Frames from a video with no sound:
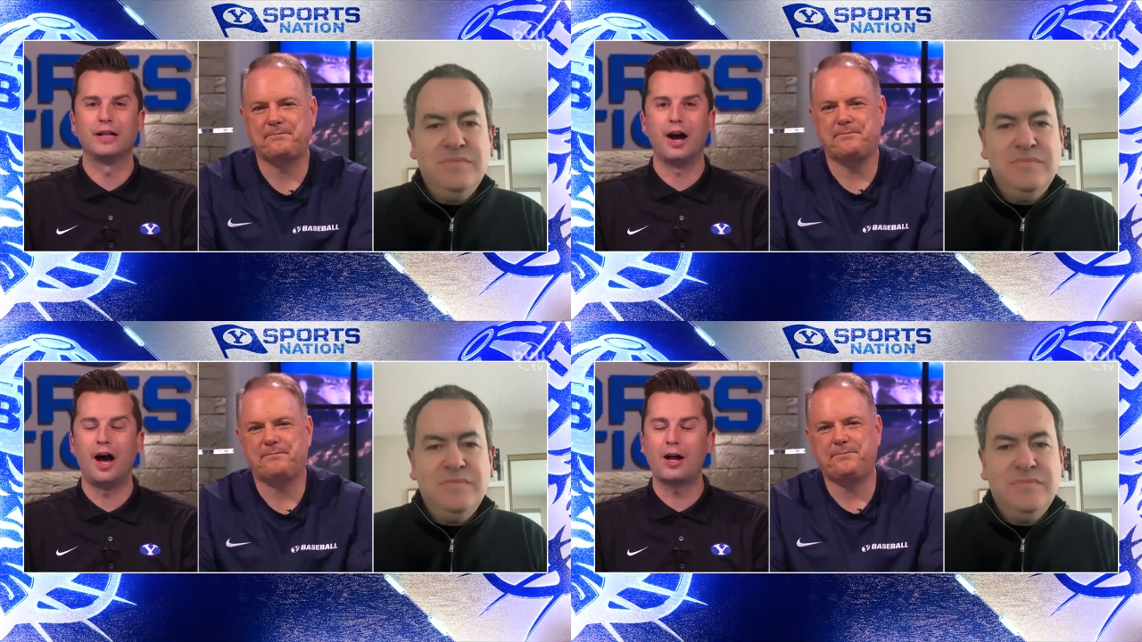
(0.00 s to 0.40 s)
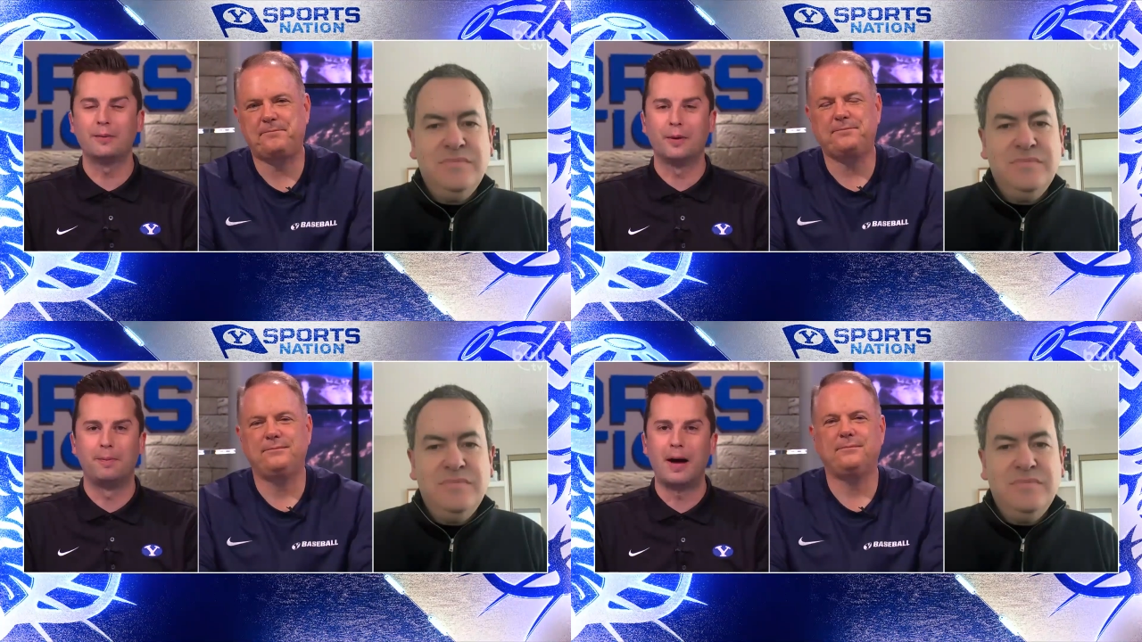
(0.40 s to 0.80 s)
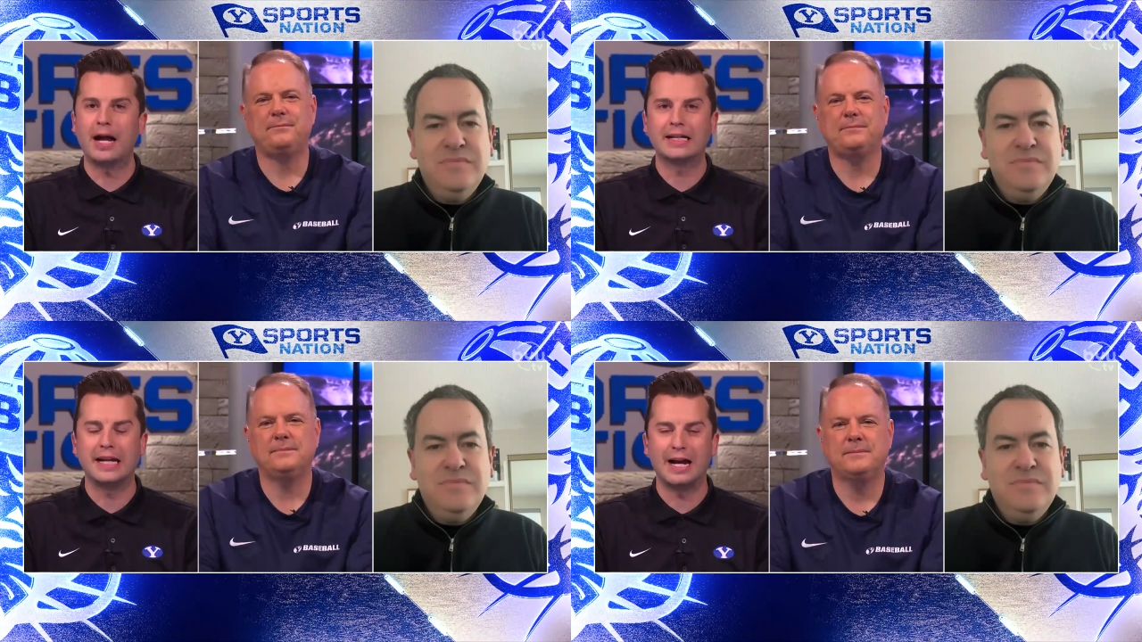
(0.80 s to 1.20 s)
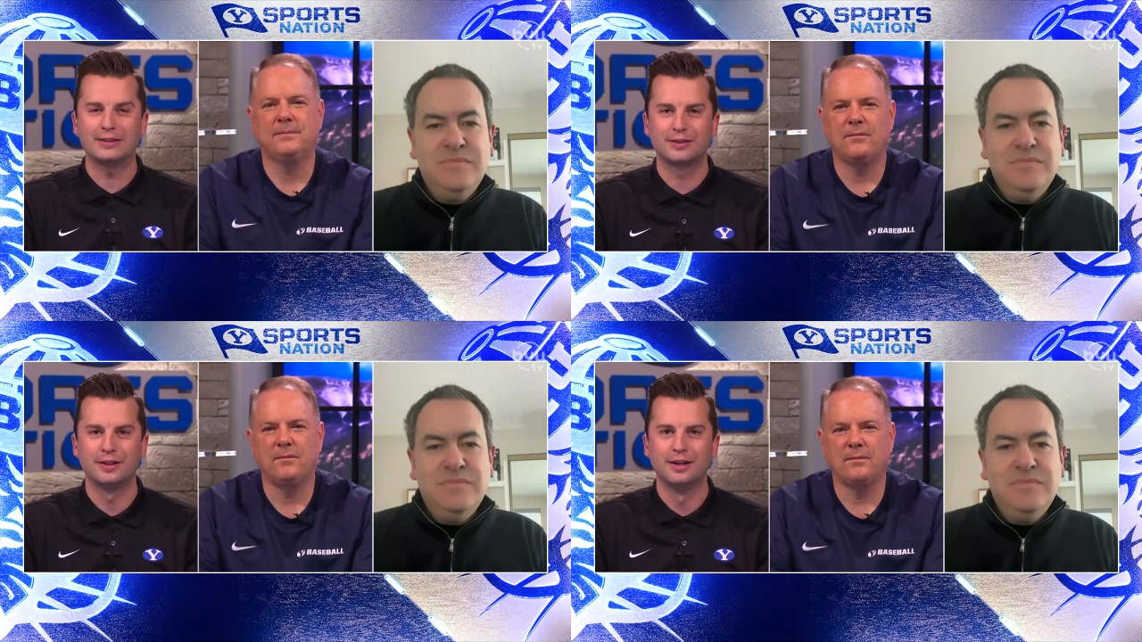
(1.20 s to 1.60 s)
Speaker 1: of the Audible
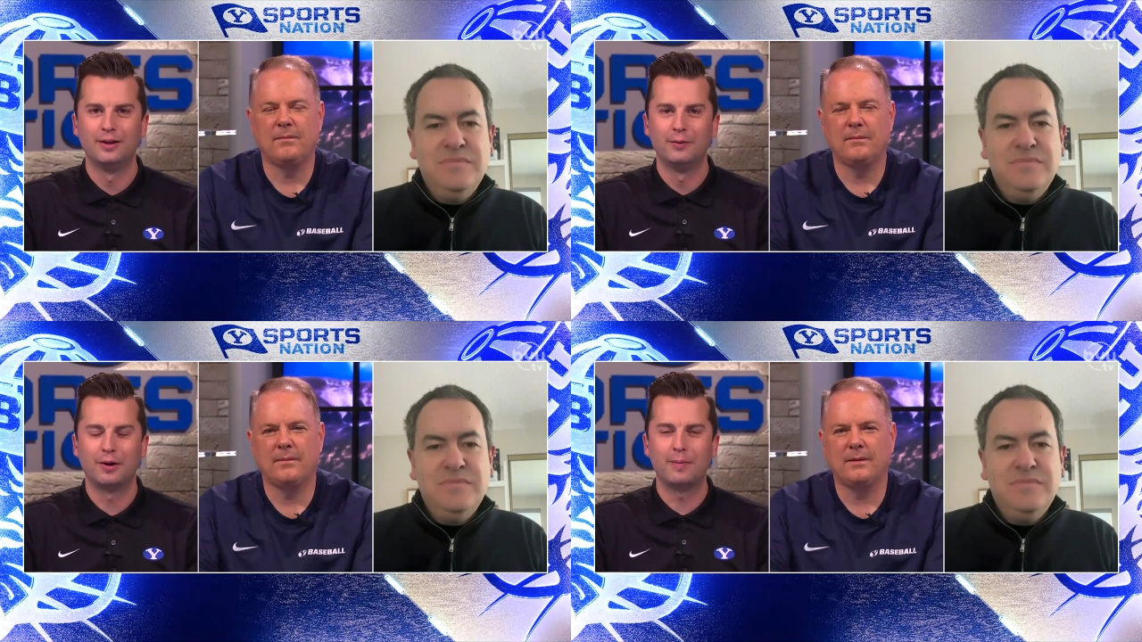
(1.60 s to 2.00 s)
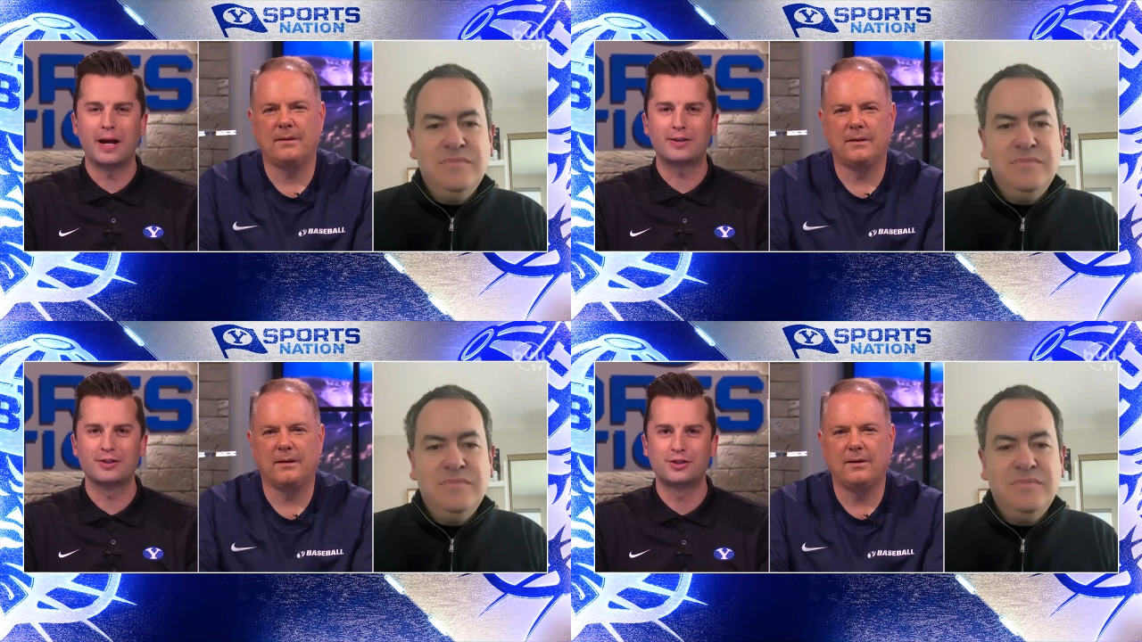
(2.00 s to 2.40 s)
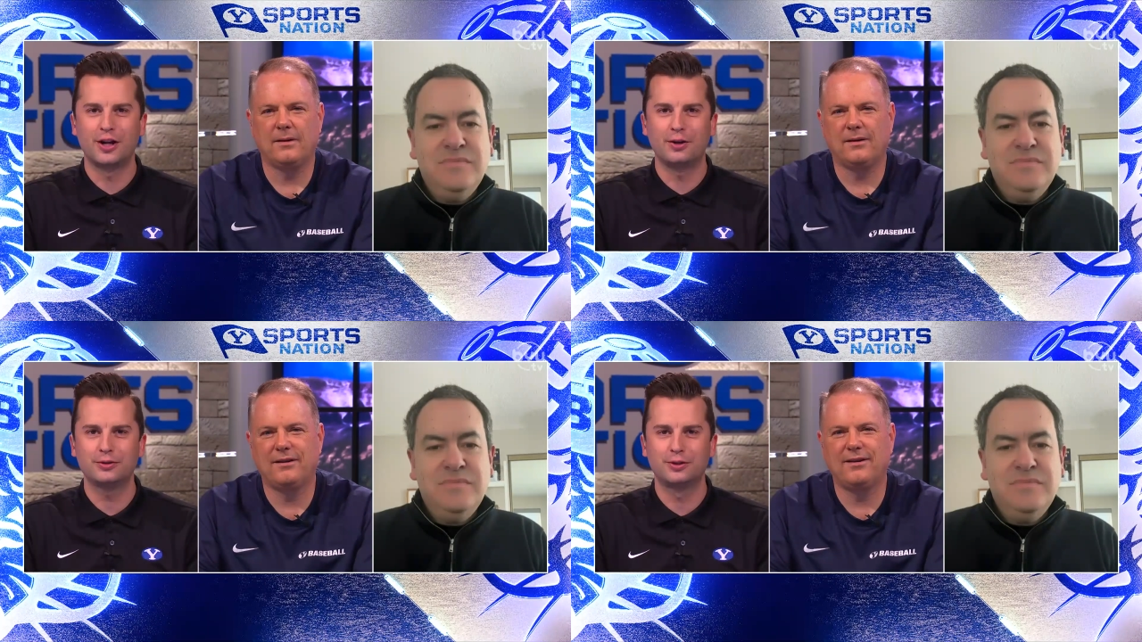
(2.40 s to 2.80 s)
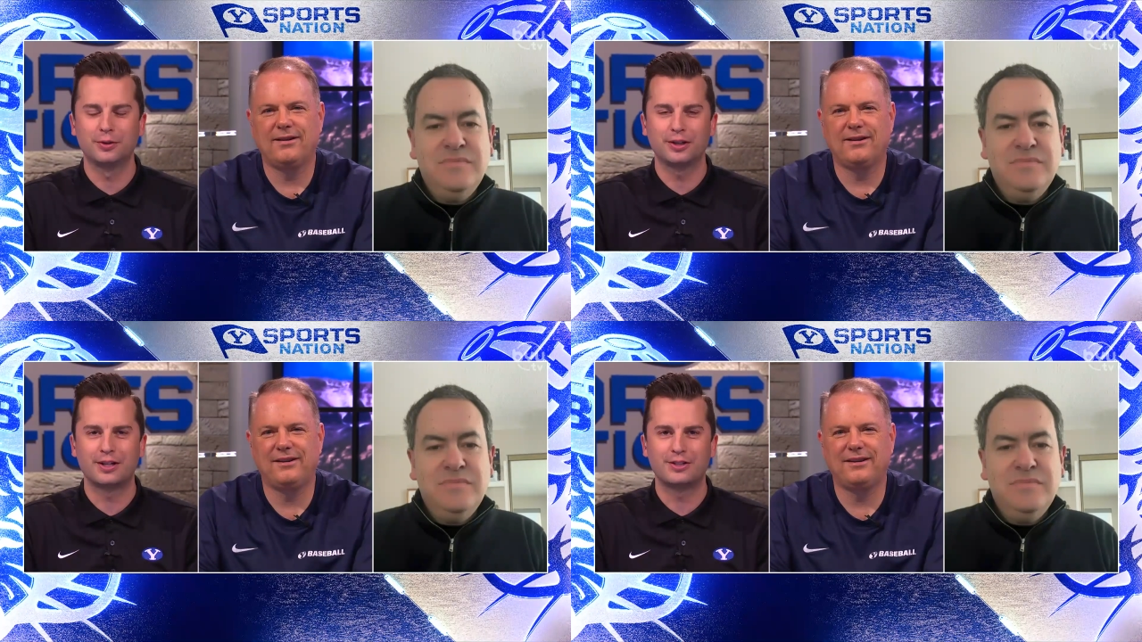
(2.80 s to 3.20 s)
podcast. Welcome back to the show,
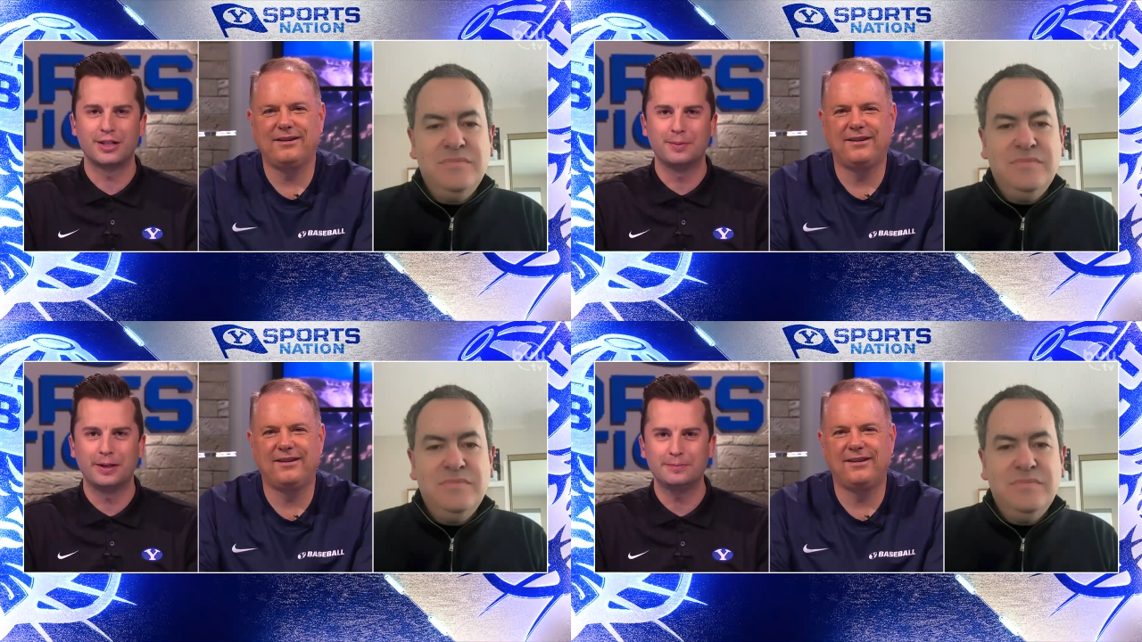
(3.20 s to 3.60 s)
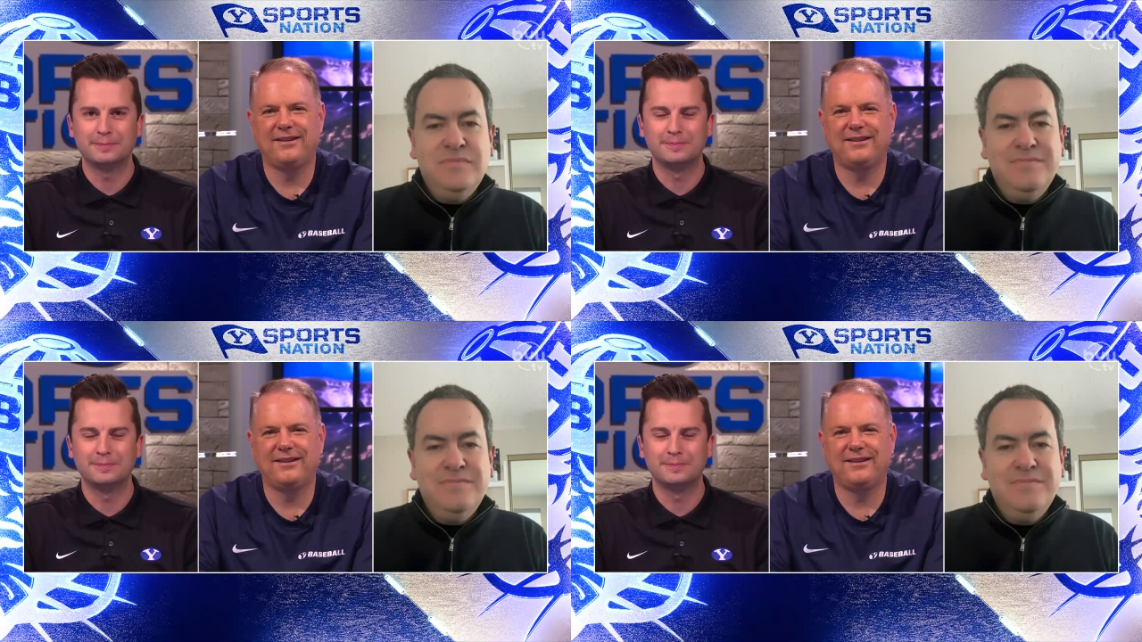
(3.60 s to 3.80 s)
Stewart. Good to see you, man.